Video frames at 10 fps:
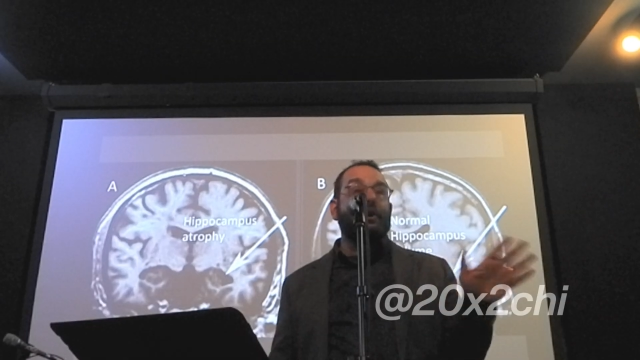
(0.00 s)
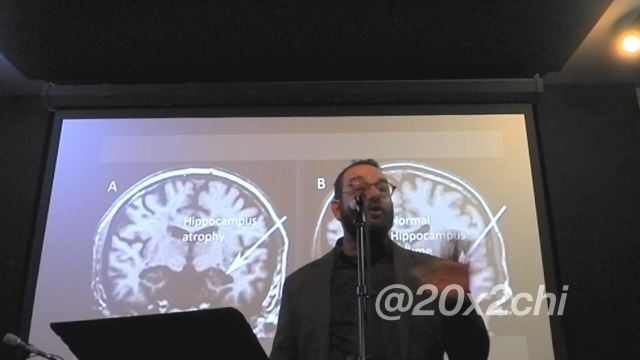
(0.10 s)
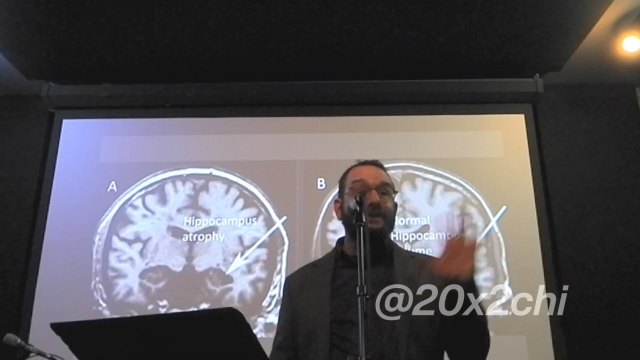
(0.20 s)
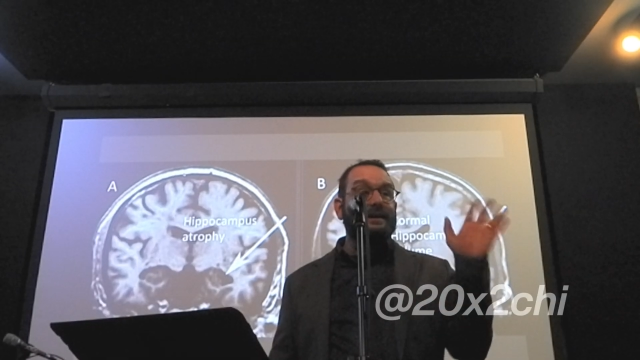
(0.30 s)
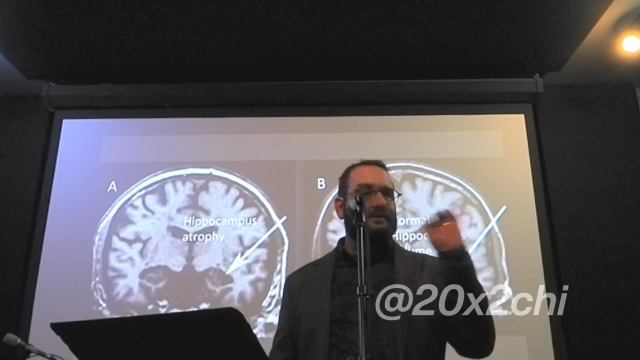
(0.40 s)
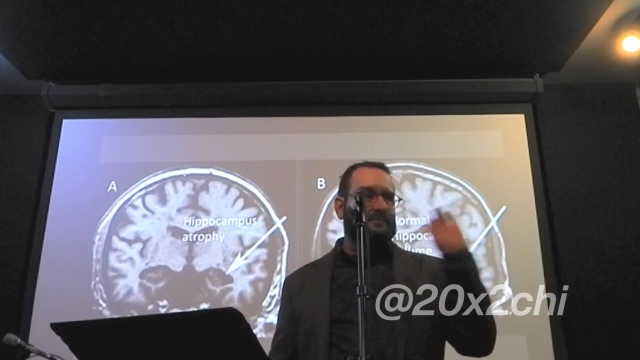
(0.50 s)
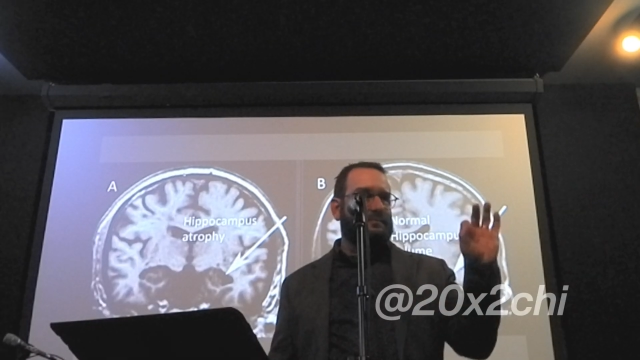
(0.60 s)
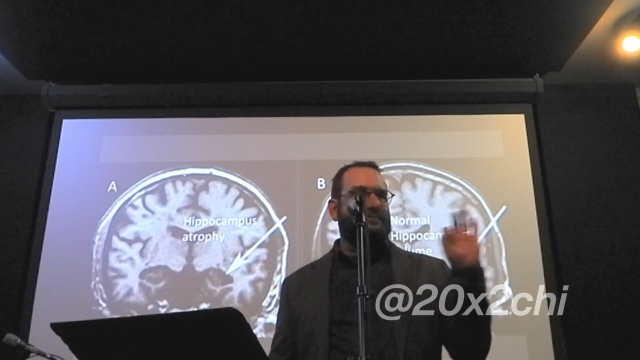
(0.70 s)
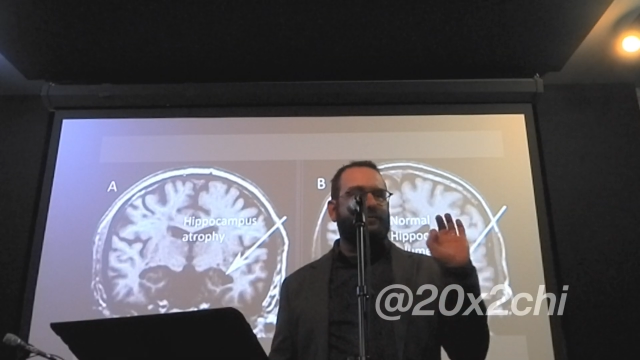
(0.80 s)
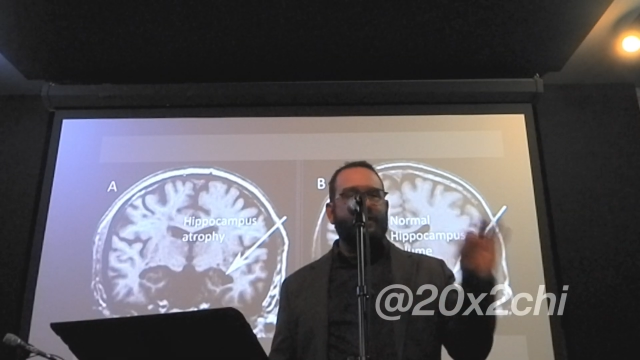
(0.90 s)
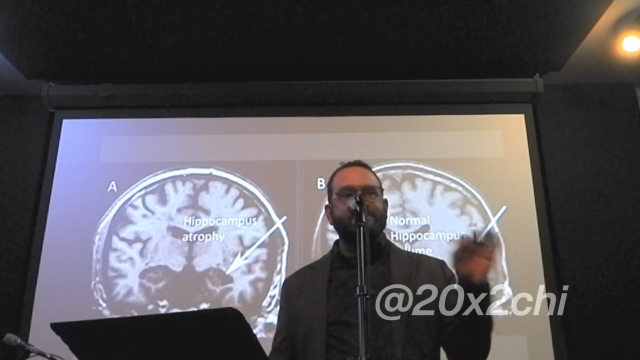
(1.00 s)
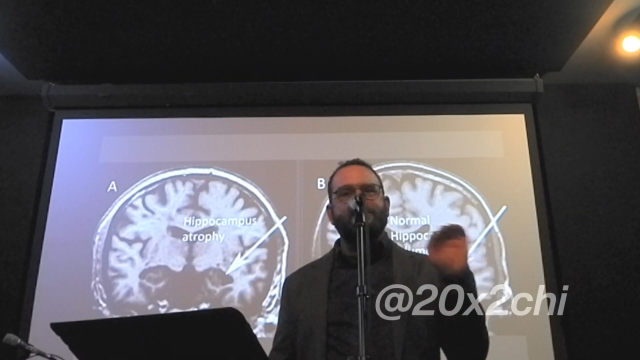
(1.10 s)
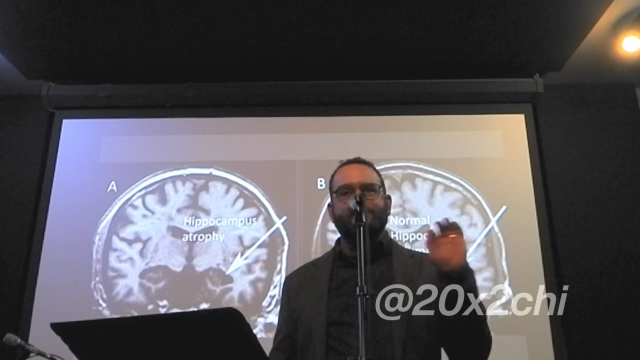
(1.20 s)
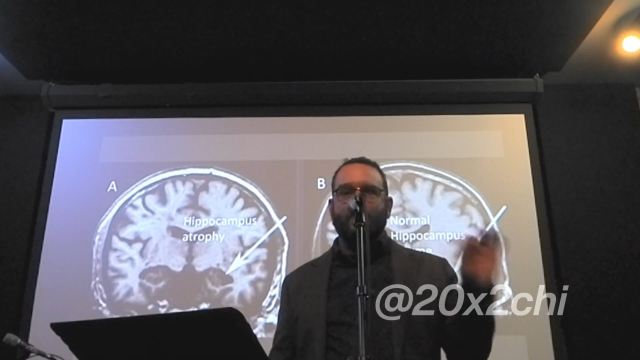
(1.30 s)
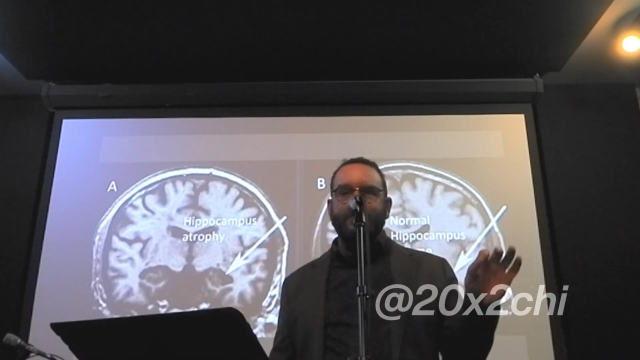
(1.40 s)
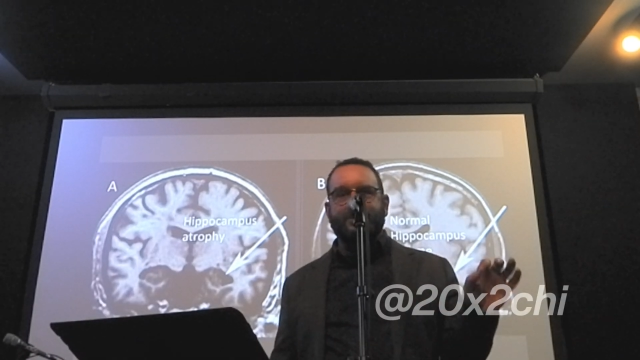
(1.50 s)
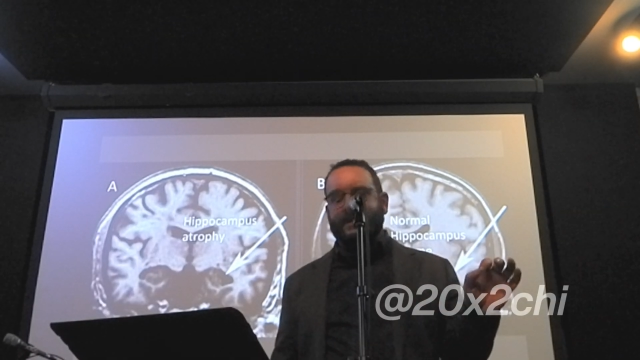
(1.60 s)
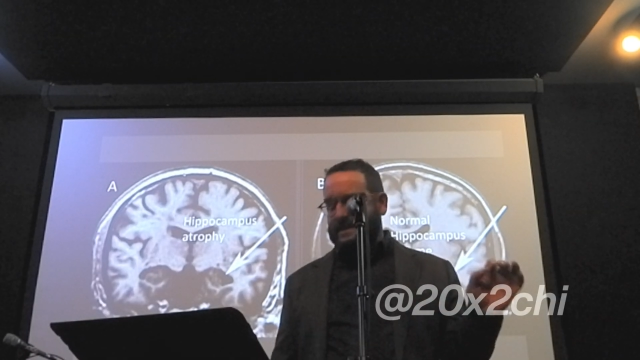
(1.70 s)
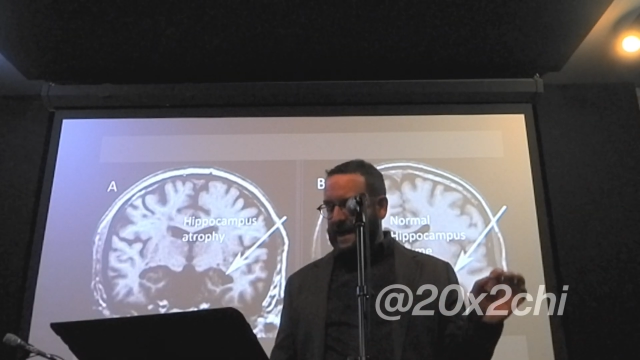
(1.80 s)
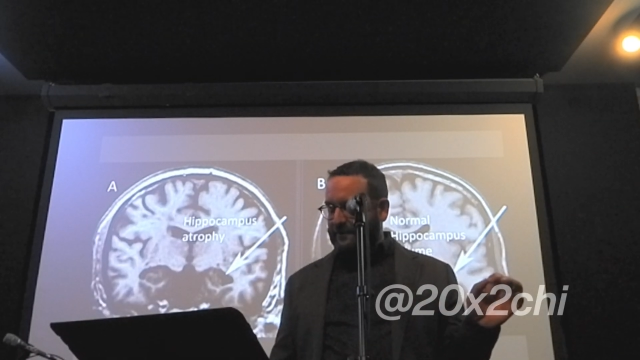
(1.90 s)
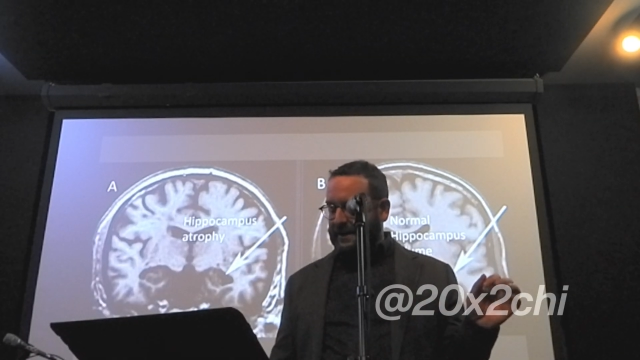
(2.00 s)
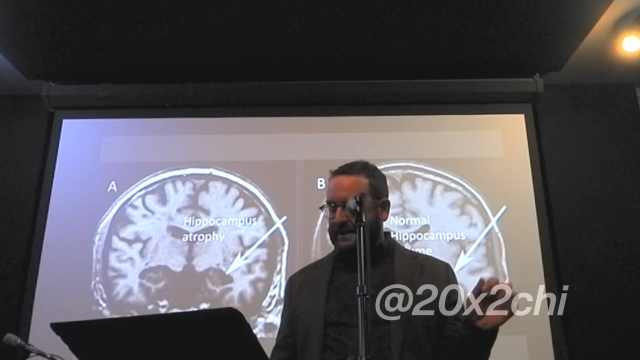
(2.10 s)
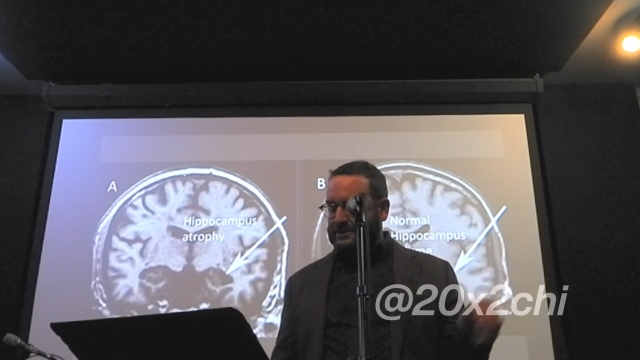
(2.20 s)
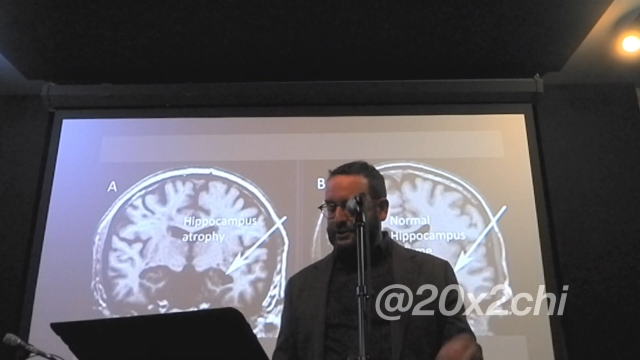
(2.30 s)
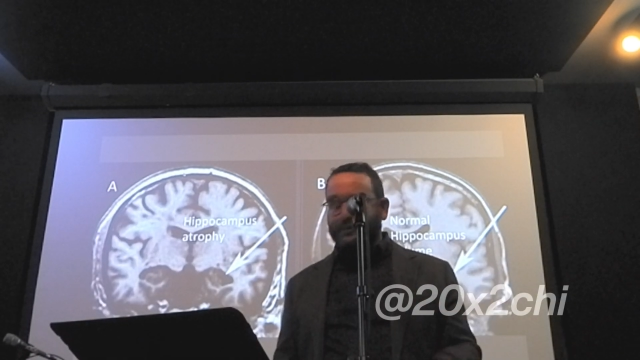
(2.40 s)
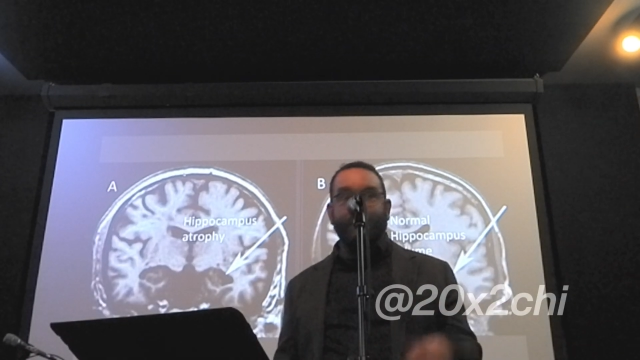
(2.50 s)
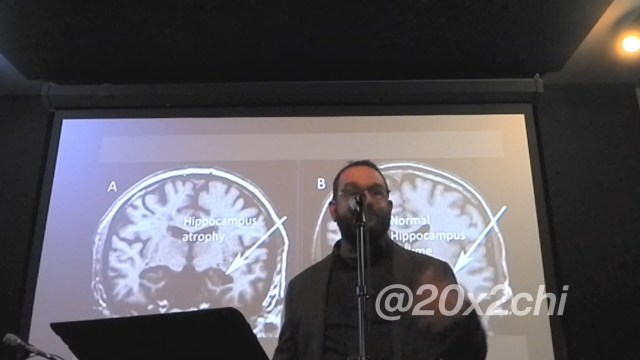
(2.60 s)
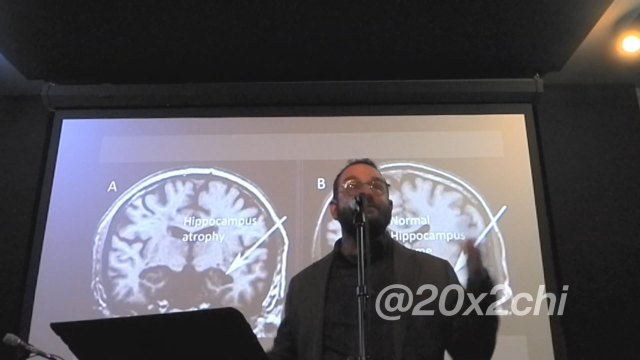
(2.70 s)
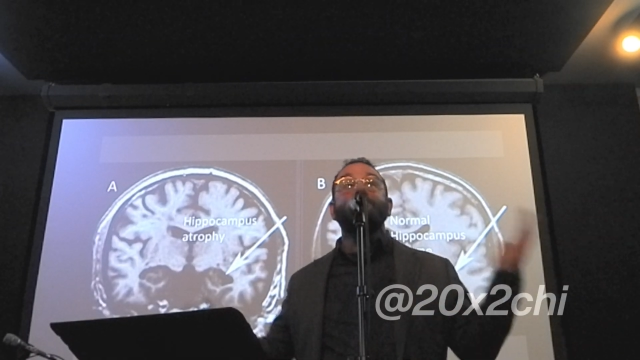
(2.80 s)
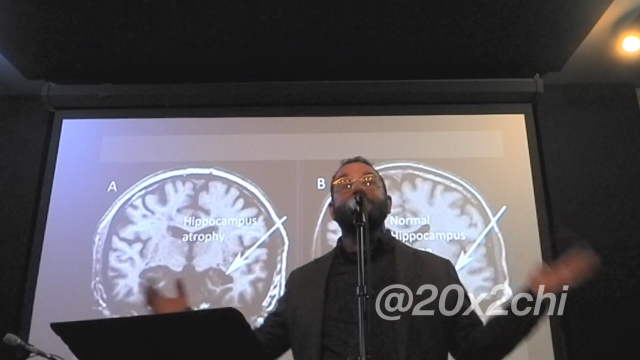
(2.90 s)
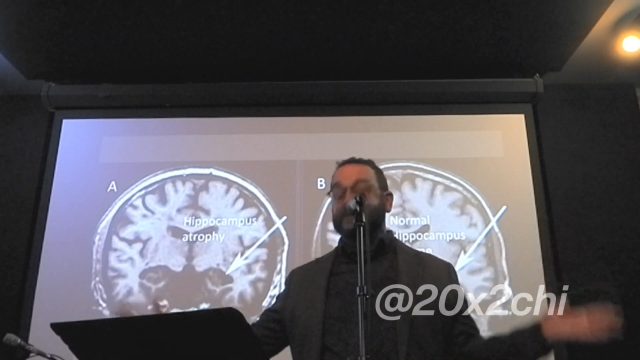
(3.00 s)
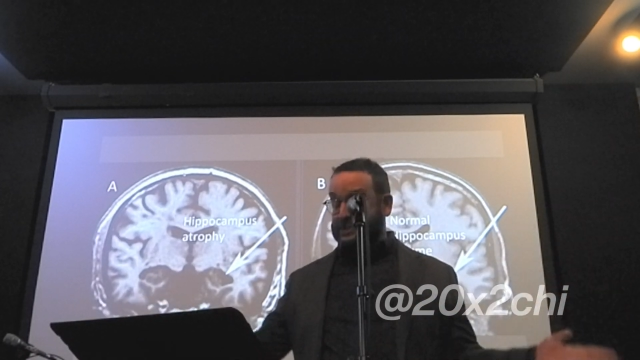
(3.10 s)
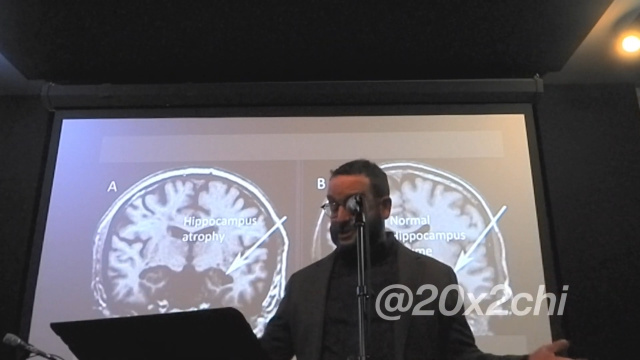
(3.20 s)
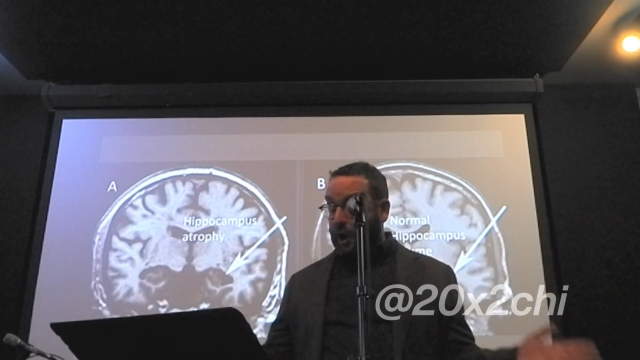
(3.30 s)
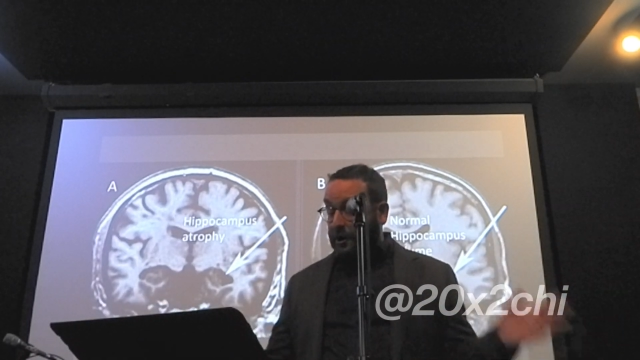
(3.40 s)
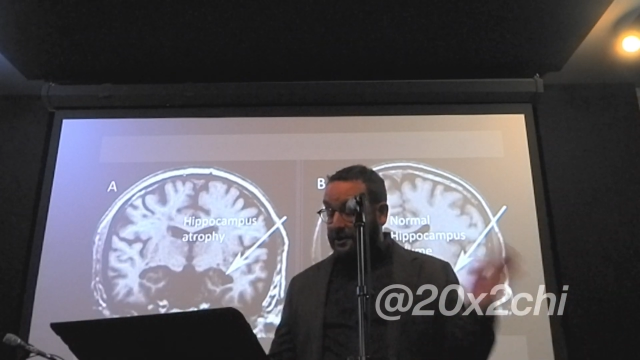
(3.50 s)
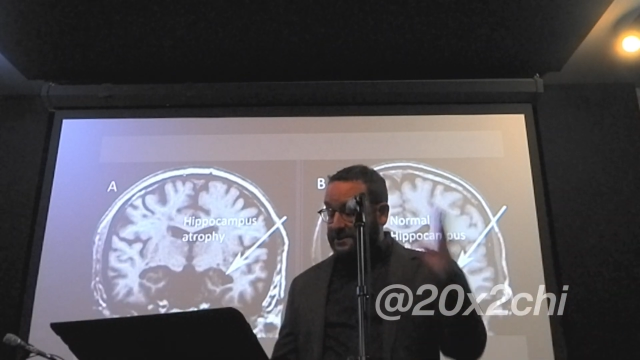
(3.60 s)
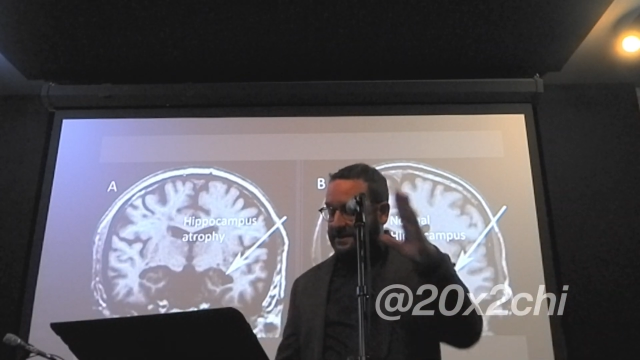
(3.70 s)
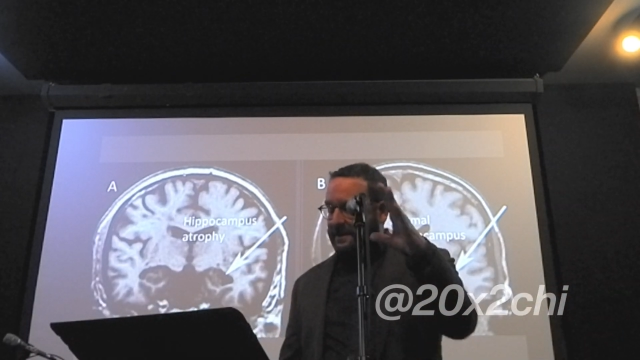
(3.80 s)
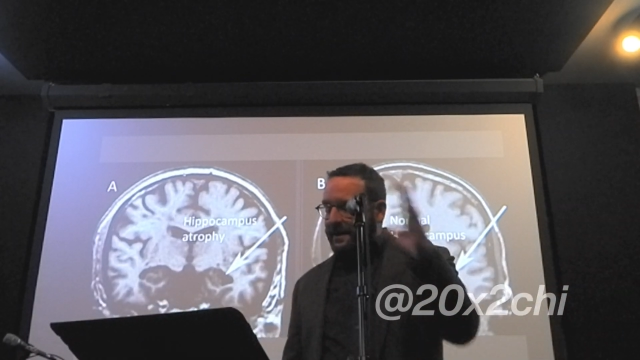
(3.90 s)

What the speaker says: only friends whose homes she can navigate to using the stars?